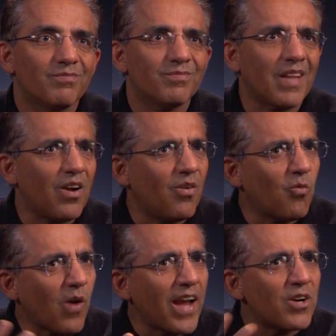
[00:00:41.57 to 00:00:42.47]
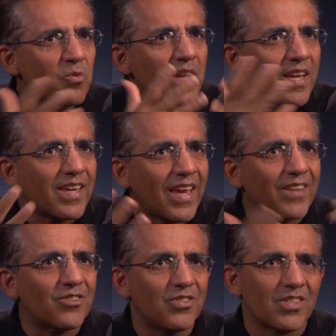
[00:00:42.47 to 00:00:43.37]
Now, why do we
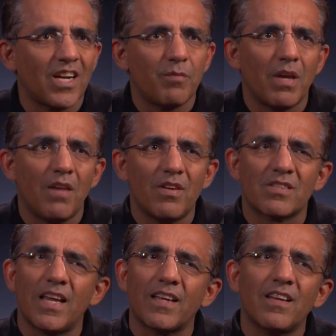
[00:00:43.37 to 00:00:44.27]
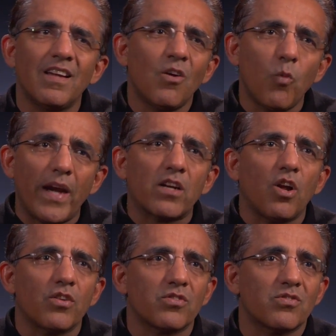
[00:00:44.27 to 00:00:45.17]
engage in this kind of behavior? It's like weight
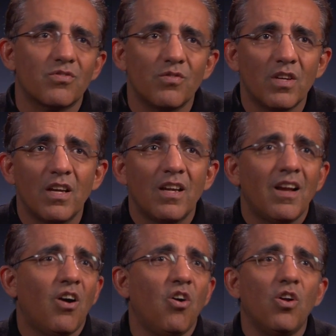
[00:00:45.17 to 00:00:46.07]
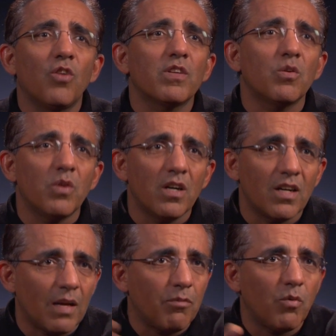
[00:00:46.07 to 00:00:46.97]
loss. All over the world,
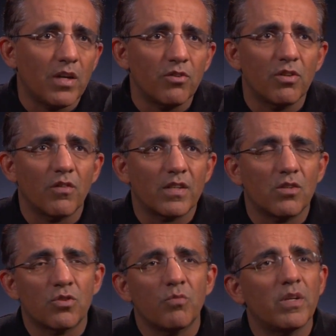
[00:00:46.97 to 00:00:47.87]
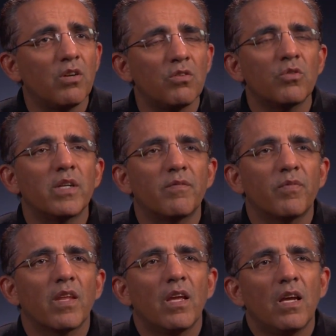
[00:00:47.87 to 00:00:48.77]
number one New Year resolution, we don't do it.
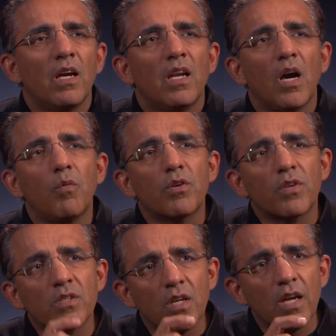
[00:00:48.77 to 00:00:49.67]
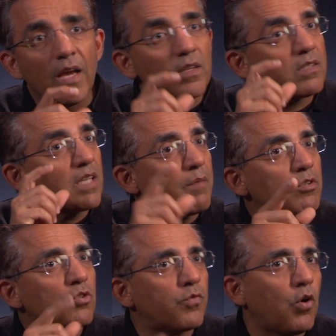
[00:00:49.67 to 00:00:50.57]
Now, what research, and the same is
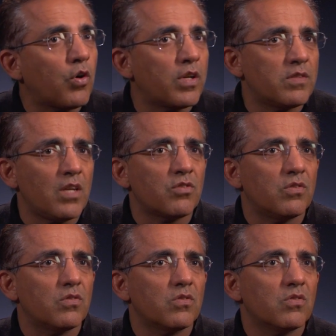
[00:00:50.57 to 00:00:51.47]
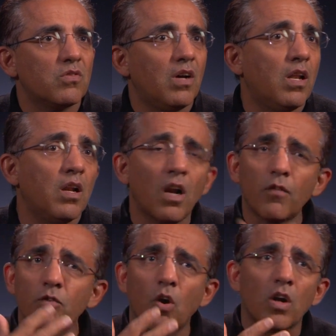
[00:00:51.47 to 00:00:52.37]
true for organizations. A lot
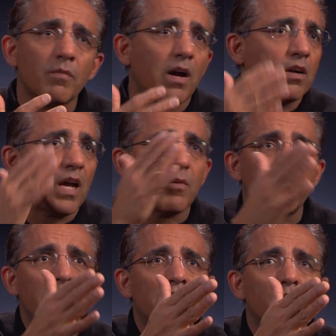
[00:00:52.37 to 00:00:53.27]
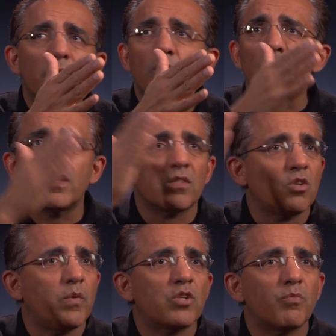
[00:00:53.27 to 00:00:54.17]
of talk about we should be doing this, or
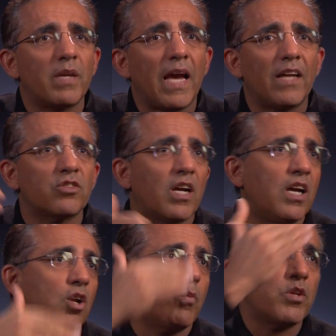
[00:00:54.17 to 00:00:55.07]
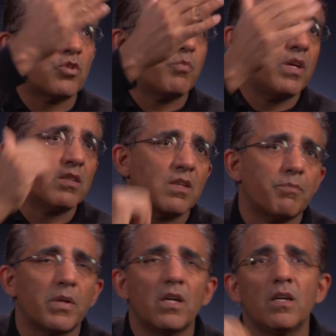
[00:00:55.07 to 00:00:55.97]
we should be agile, or we should be
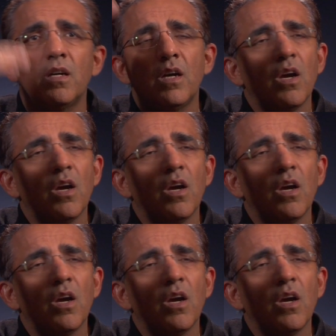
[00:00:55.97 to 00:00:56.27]
simpler,